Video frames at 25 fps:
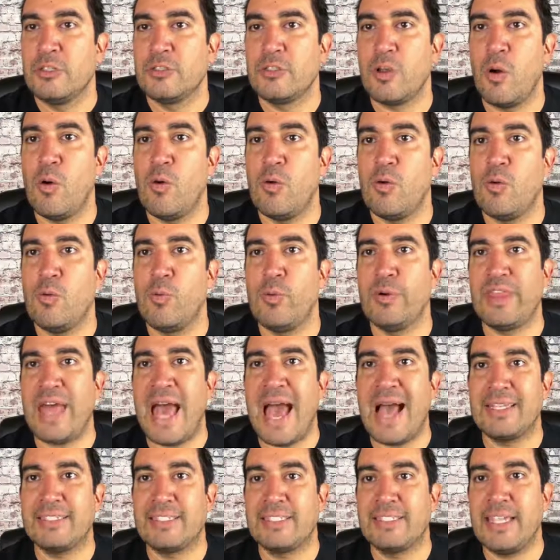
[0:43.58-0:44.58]
So with
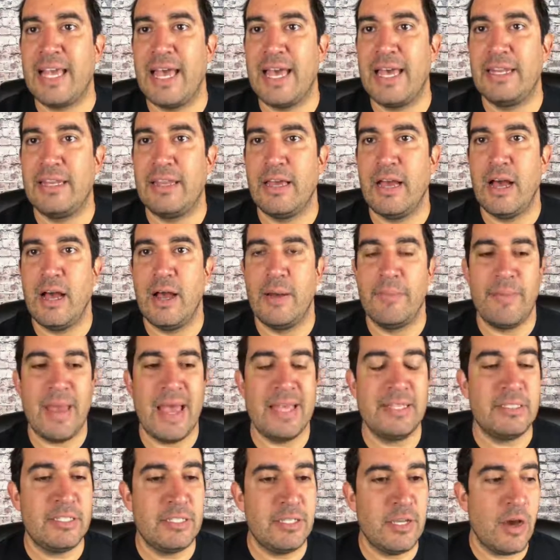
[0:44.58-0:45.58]
that said,
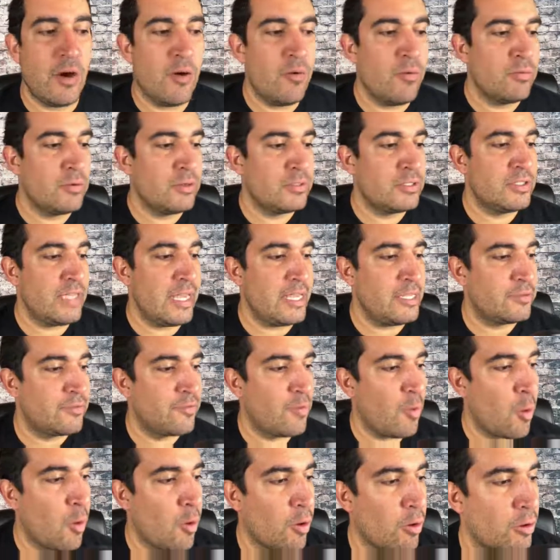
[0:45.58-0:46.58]
SEO stands
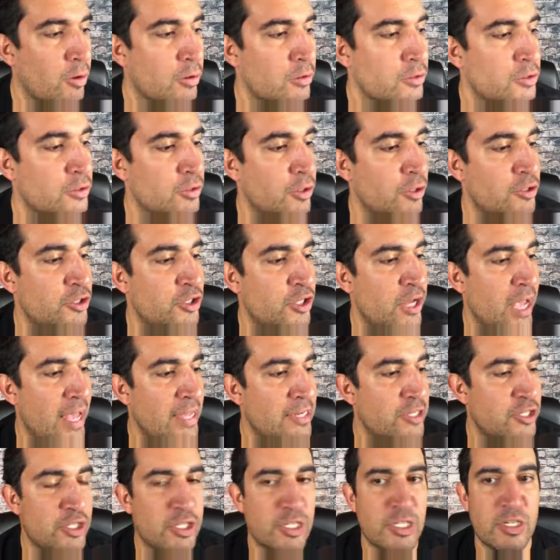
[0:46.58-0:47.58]
for search
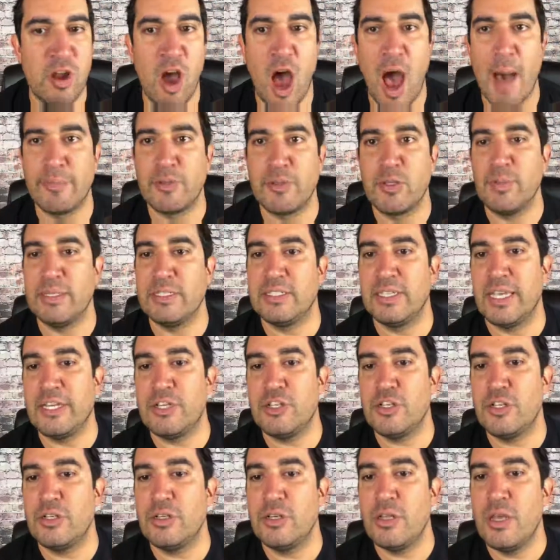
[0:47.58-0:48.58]
engine
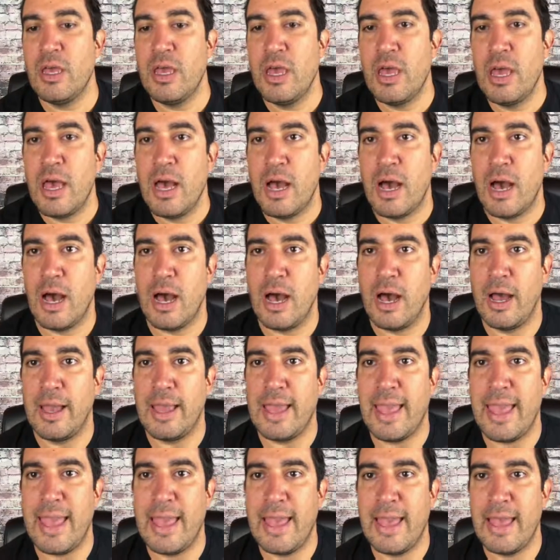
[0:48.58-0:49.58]
optimization.
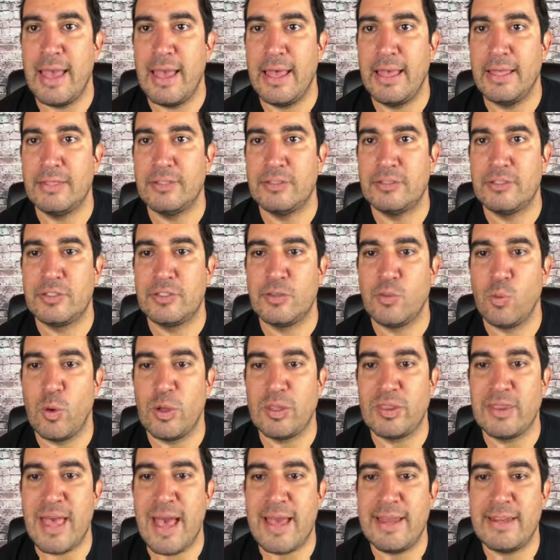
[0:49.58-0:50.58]
And
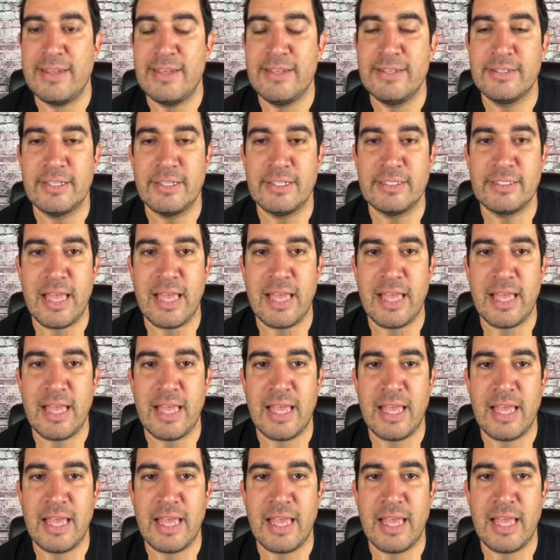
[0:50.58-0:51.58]
what that is
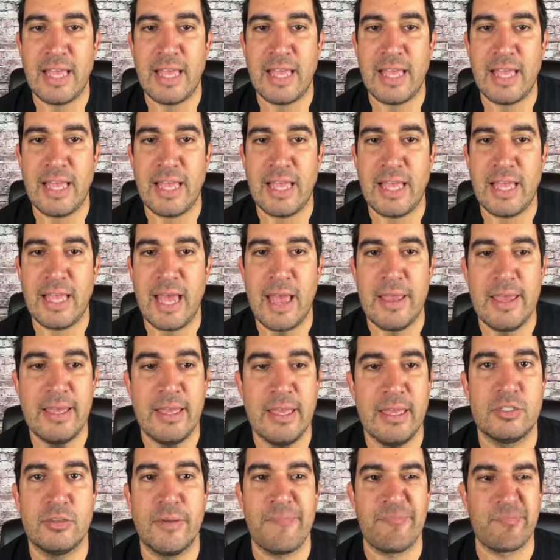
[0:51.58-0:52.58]
that
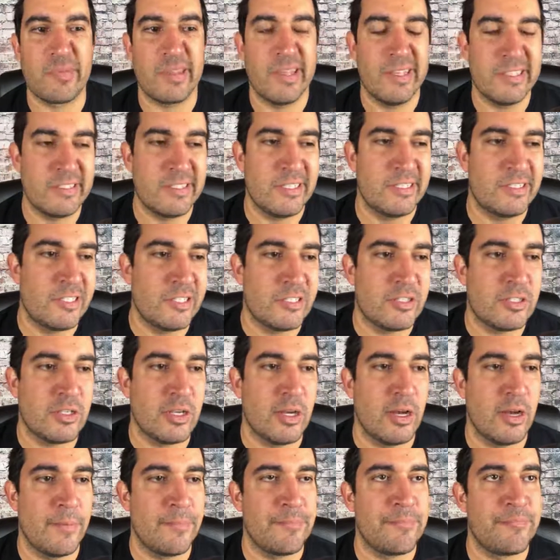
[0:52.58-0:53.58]
it's
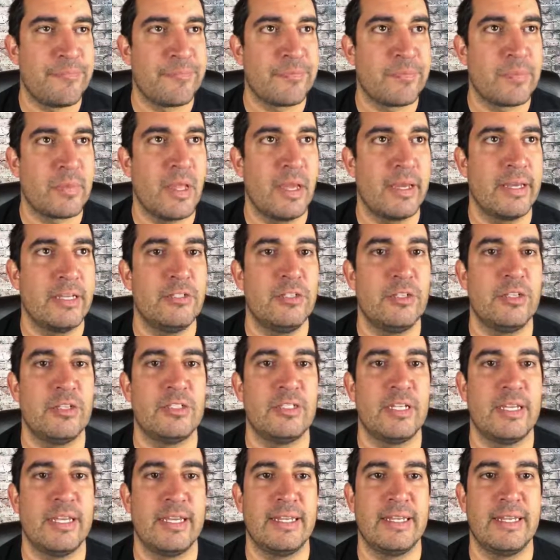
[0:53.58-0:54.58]
just I guess you
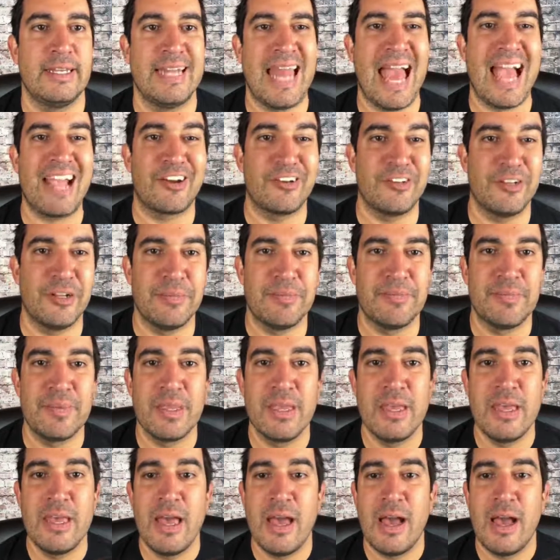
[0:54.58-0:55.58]
can say an acronym